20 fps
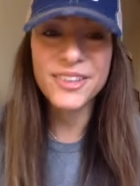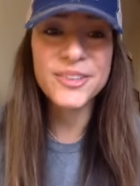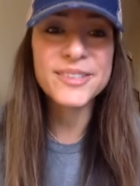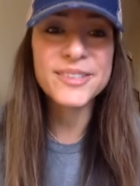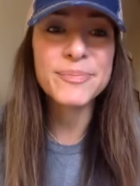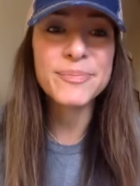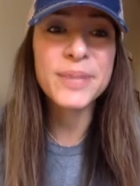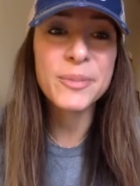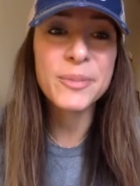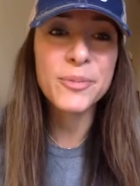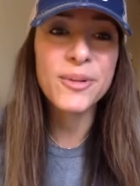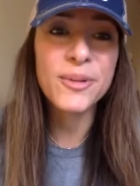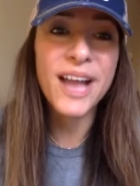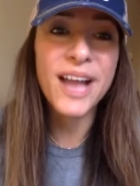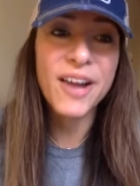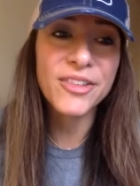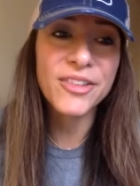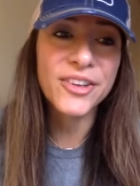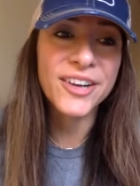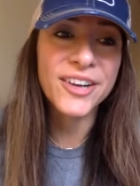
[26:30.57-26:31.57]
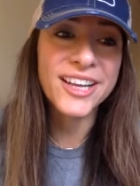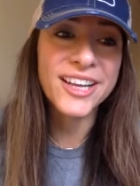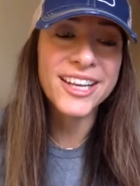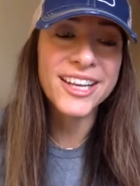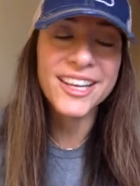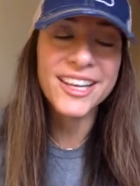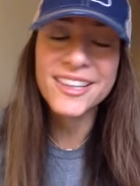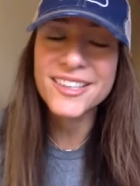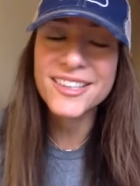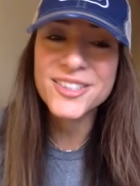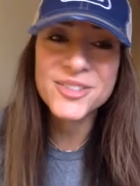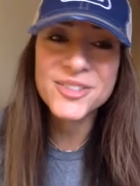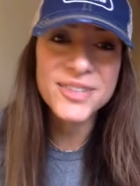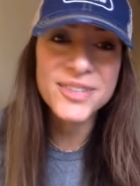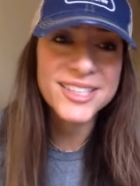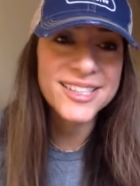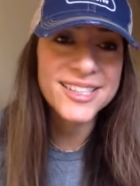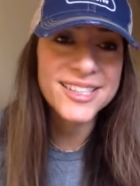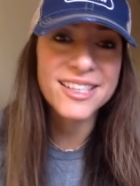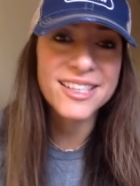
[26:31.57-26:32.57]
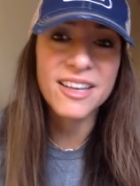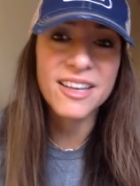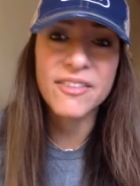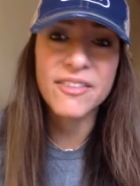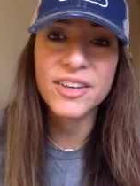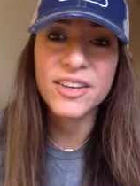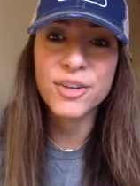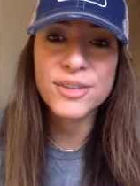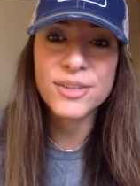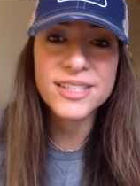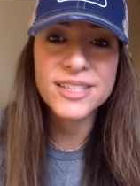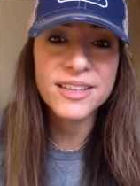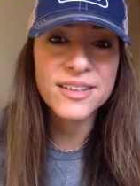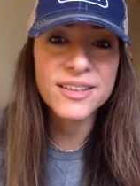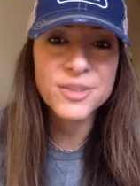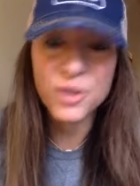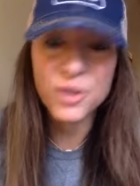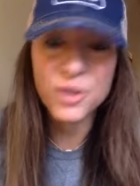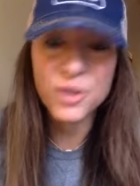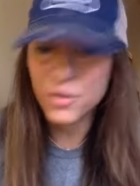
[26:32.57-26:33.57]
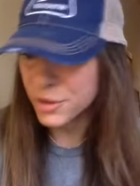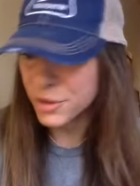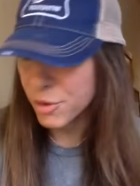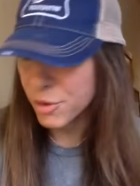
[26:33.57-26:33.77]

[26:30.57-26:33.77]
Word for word: There's people out there, I cannot stress this enough. I know I said this over and